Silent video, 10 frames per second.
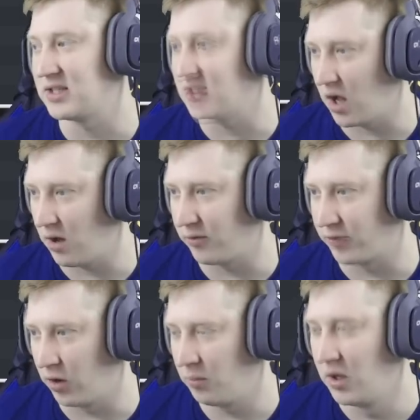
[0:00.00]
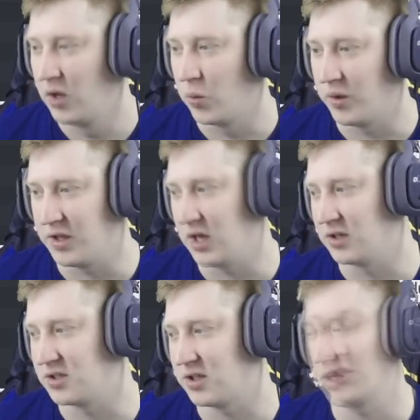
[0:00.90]
to start from with a
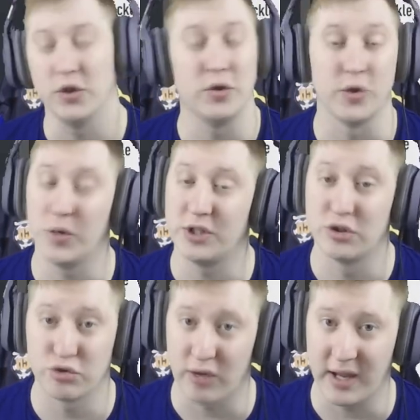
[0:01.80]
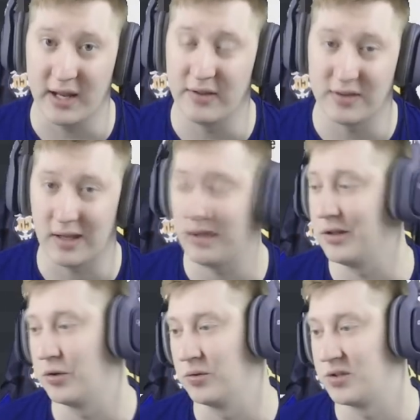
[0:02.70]
youngster, you can always train at the
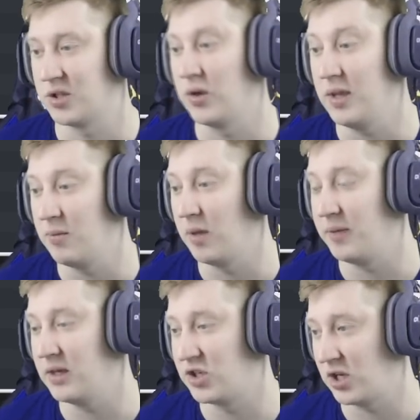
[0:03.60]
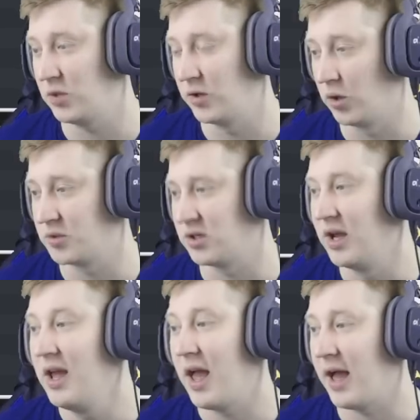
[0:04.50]
technicals, so he might be a genuine option
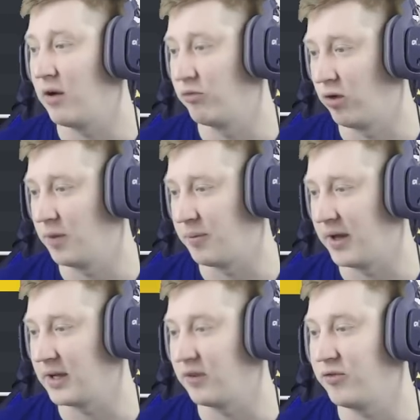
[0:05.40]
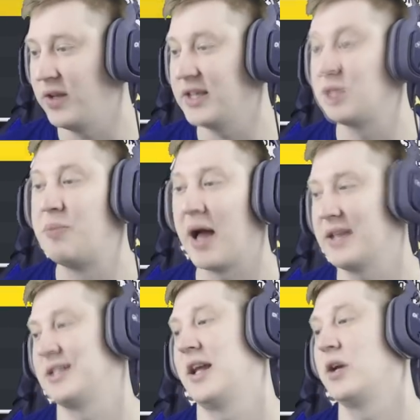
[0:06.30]
at right back. Felix
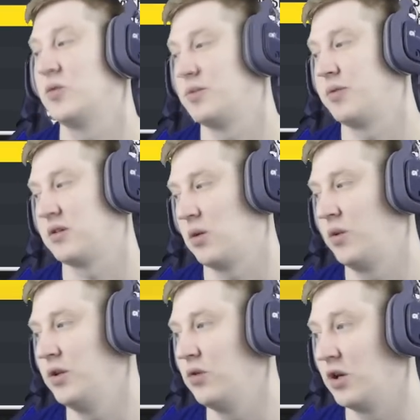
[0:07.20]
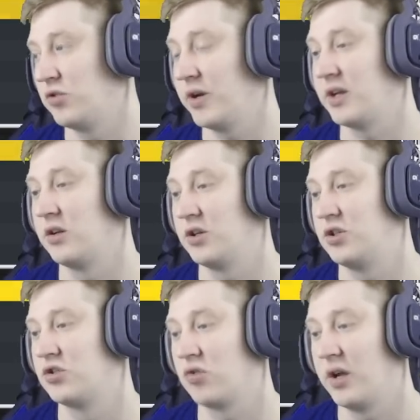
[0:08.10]
Paslak was someone that you guys reckoned I
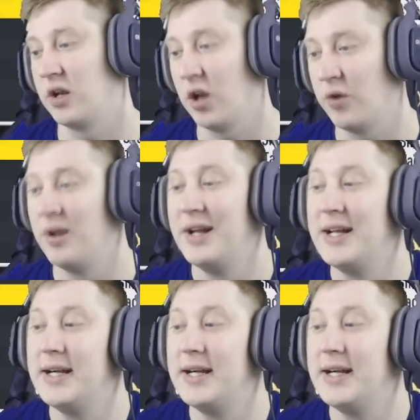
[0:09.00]
should try and loan.